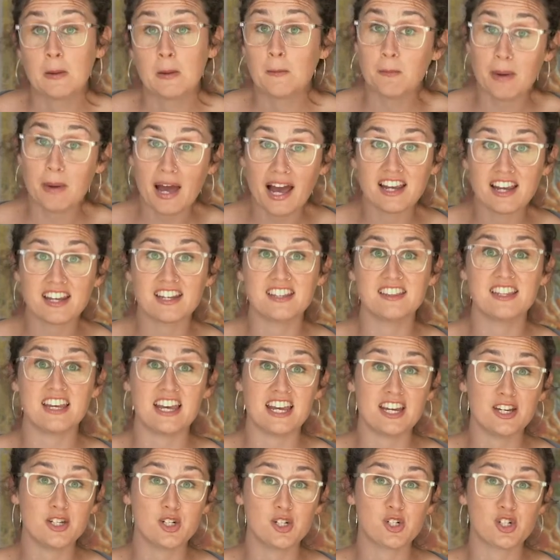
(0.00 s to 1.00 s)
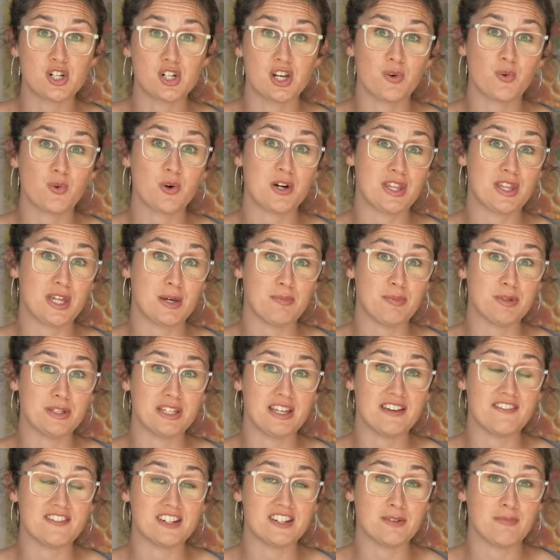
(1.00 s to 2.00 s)
Back in the age where they
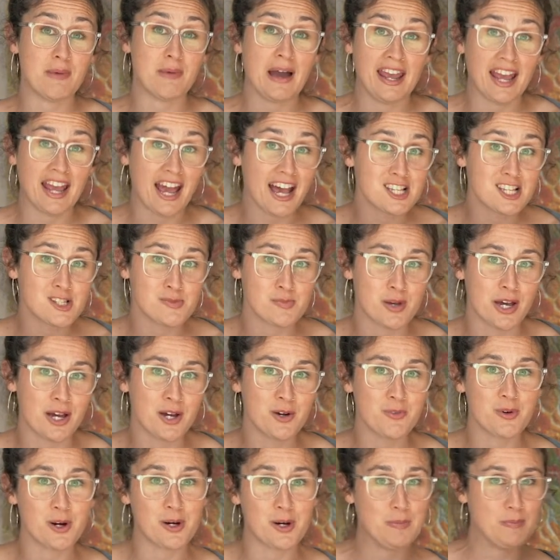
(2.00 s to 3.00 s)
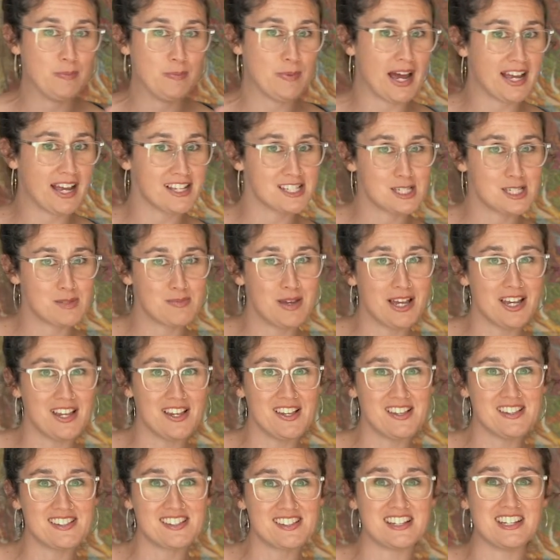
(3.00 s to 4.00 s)
believed in miasma, where bad
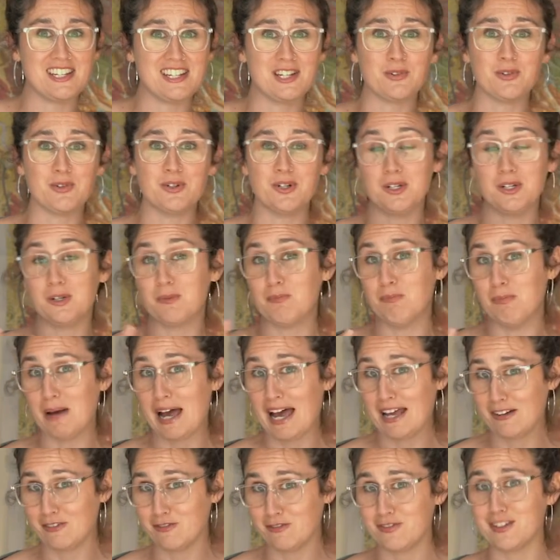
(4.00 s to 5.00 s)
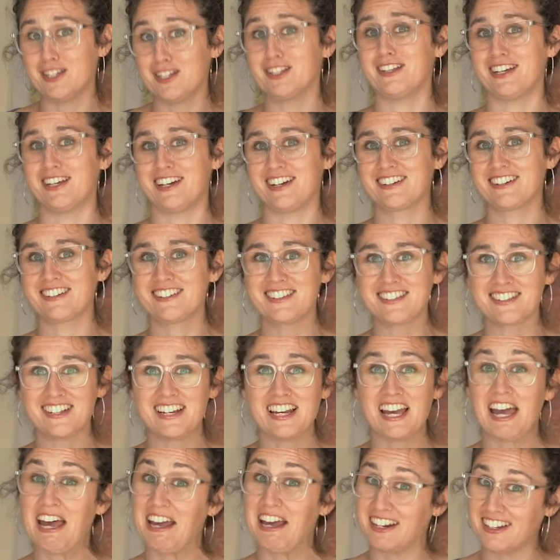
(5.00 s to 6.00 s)
smells equaled bad feelings
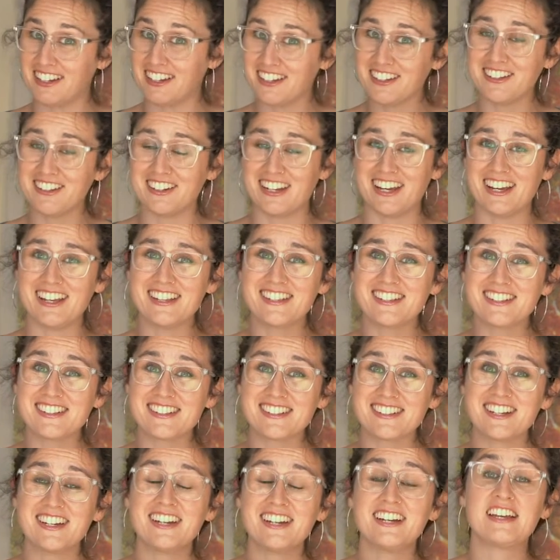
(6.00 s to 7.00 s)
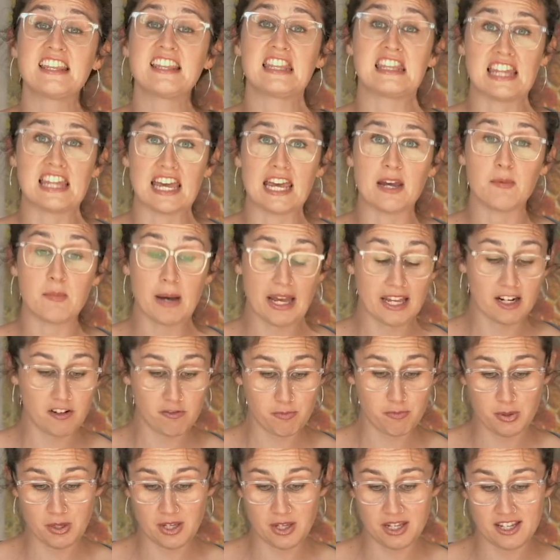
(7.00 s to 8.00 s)
and illness, they might
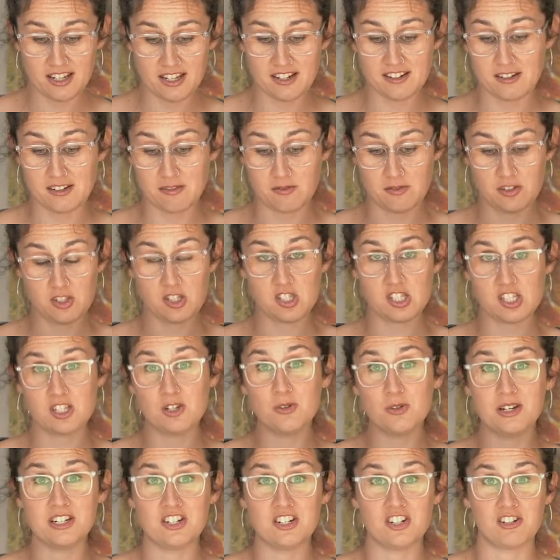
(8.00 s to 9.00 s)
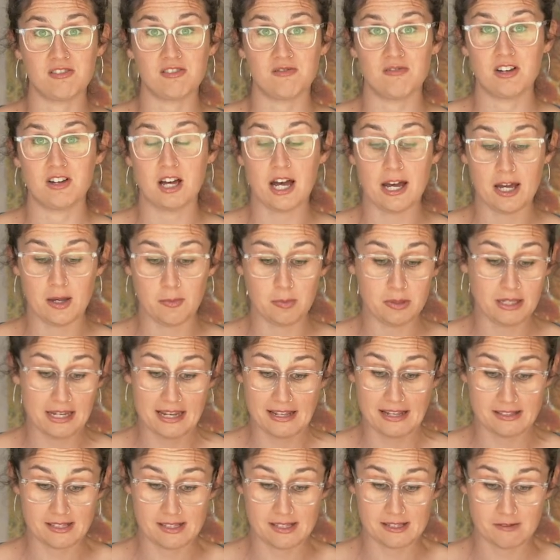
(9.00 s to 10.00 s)
have put sewage
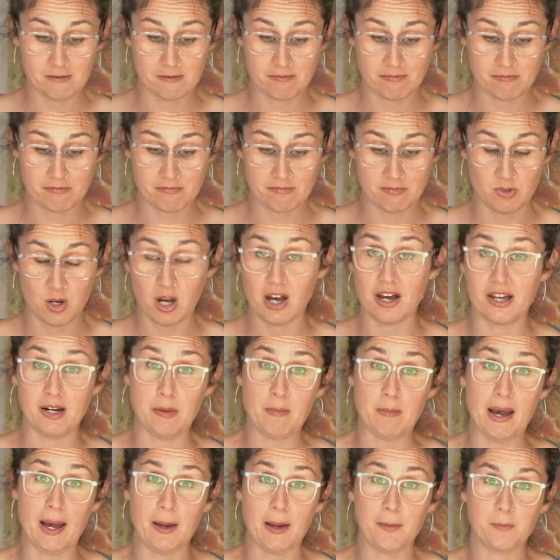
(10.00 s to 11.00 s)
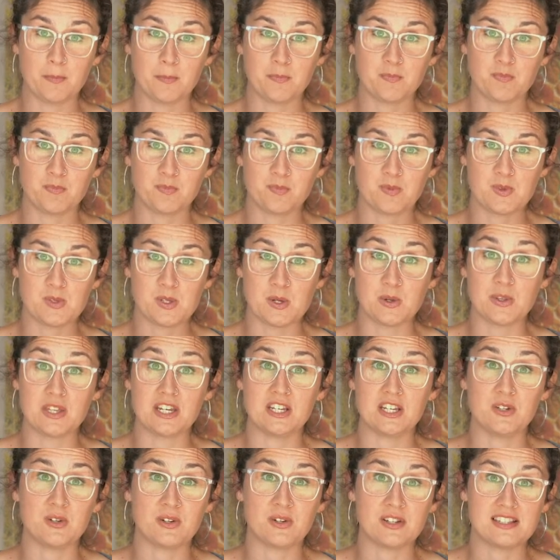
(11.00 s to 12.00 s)
plants on a map so
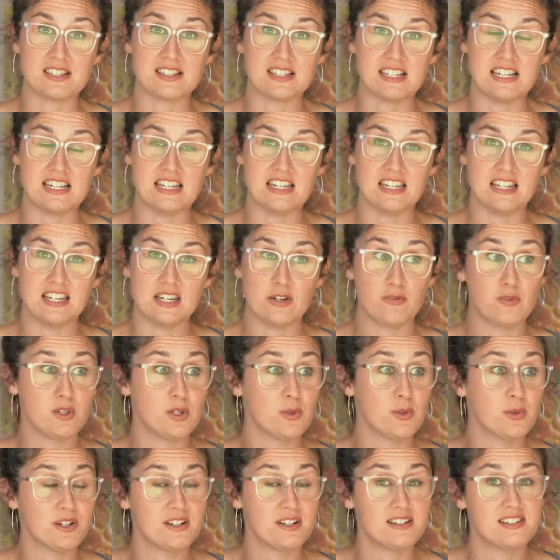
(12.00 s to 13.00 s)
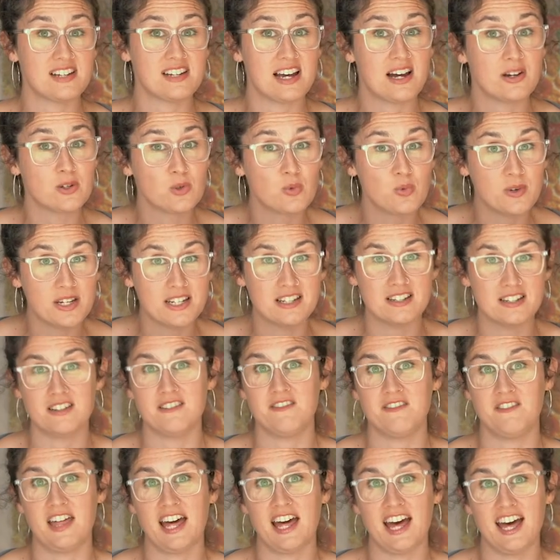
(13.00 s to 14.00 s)
that you could see if you were downwind
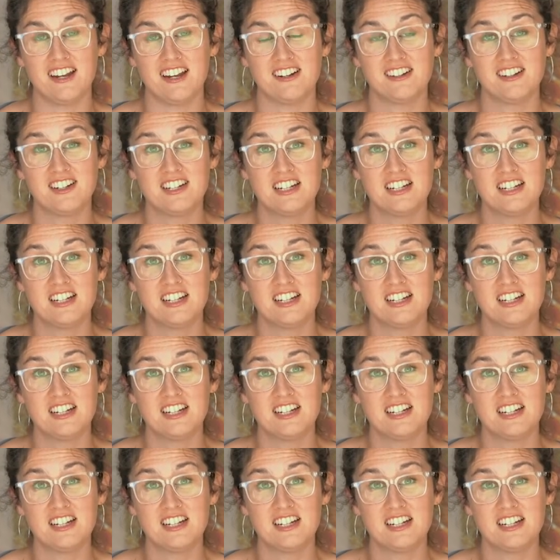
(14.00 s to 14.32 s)
of that